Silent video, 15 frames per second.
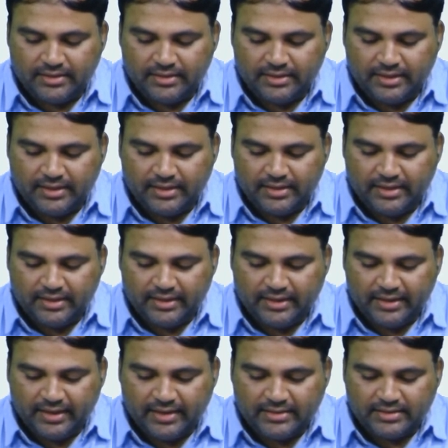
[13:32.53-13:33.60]
10 get
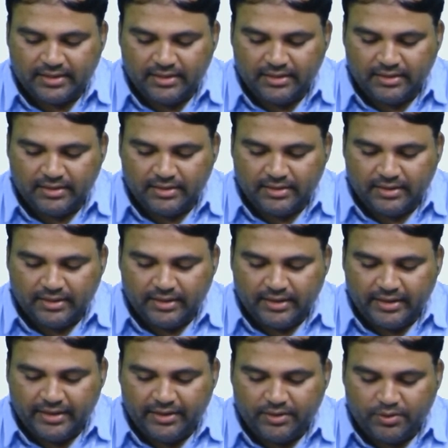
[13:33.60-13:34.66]
cancelled,
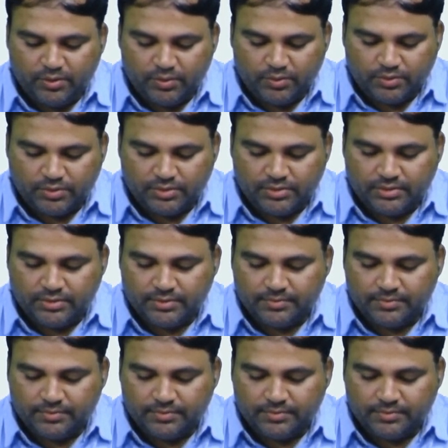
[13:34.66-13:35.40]
8 2s.